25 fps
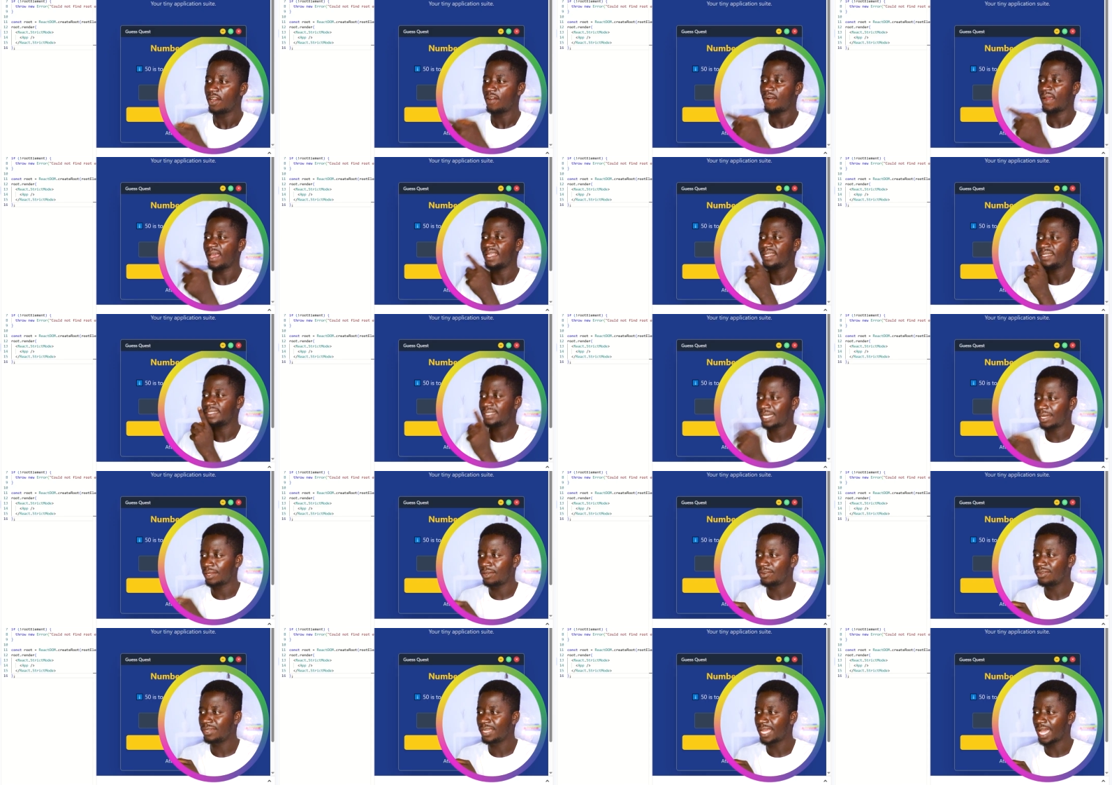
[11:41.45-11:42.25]
All right,
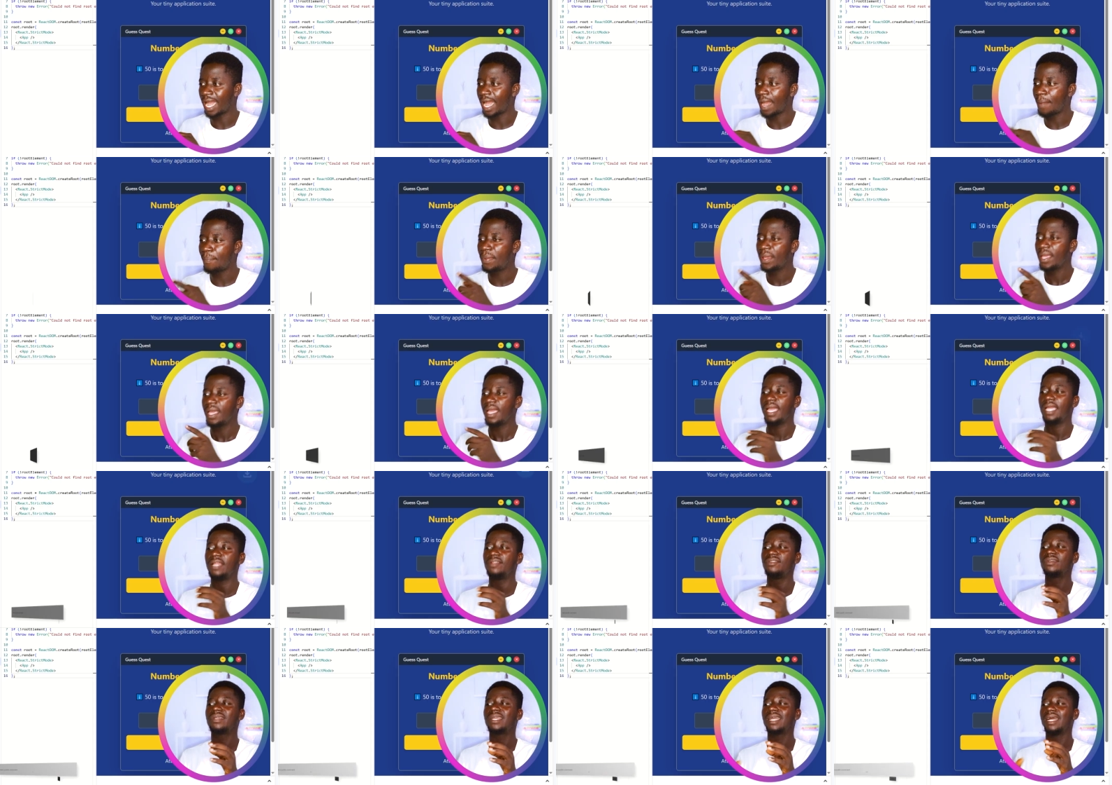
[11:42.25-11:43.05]
download app,
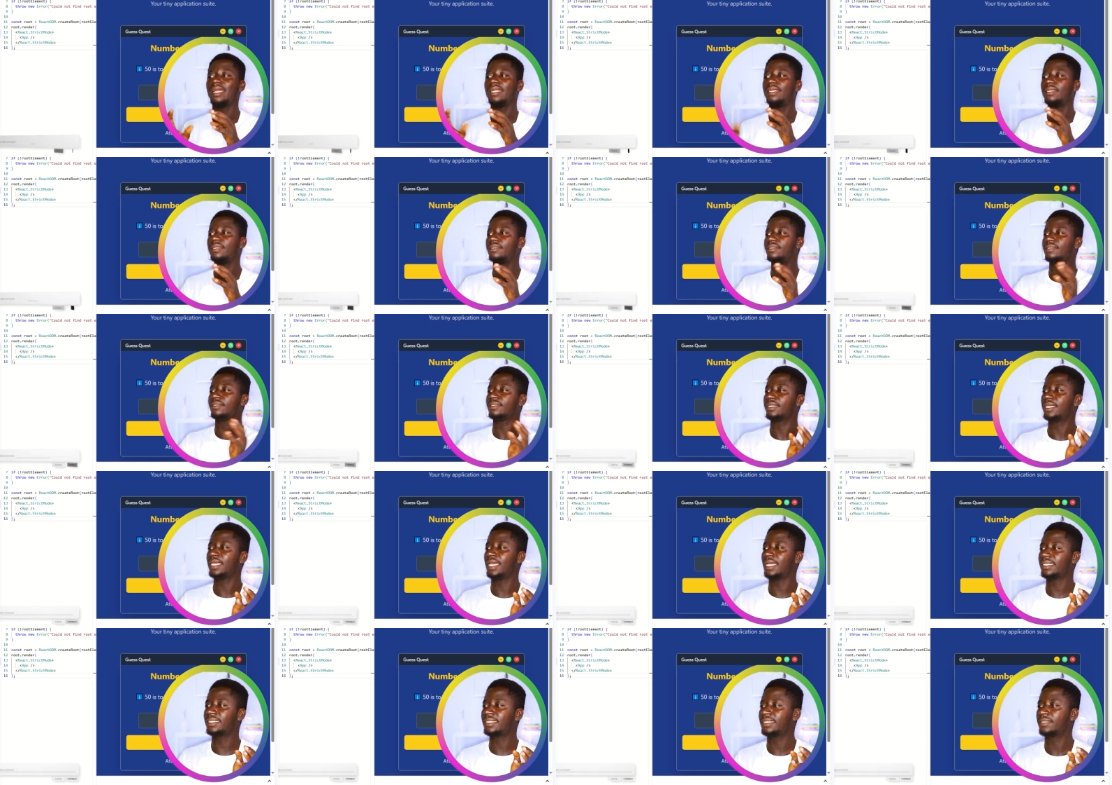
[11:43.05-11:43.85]
and you can
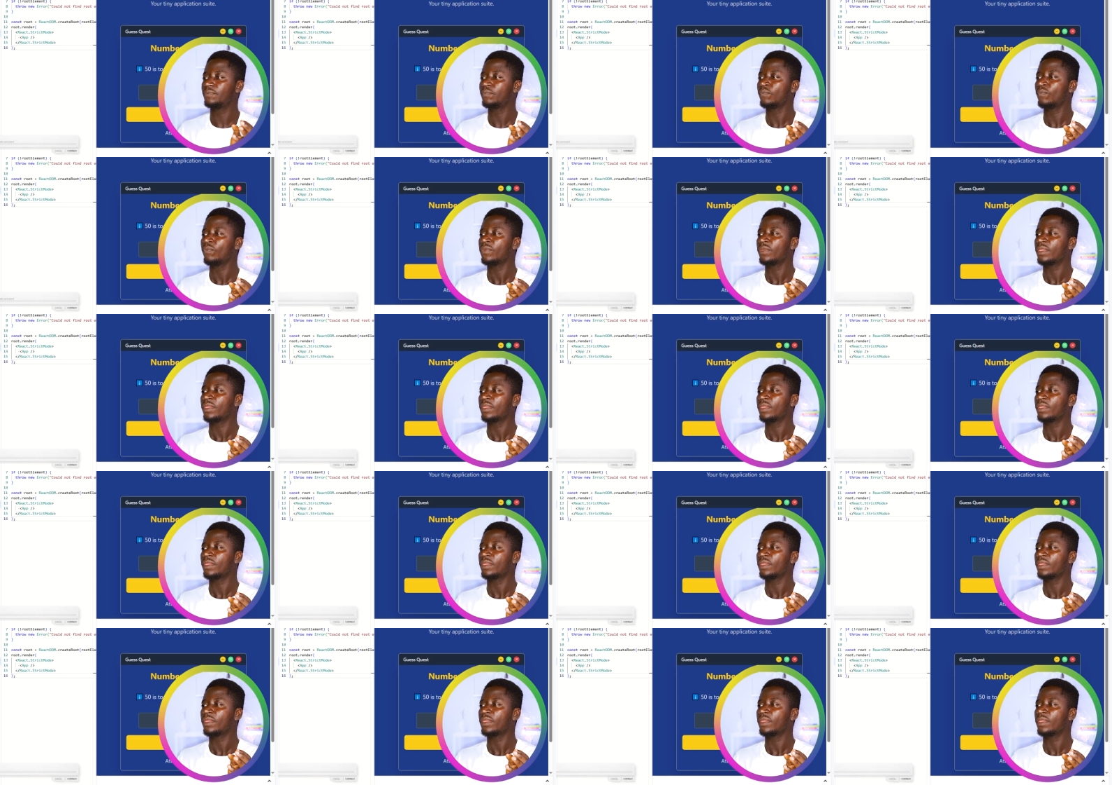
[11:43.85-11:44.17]
get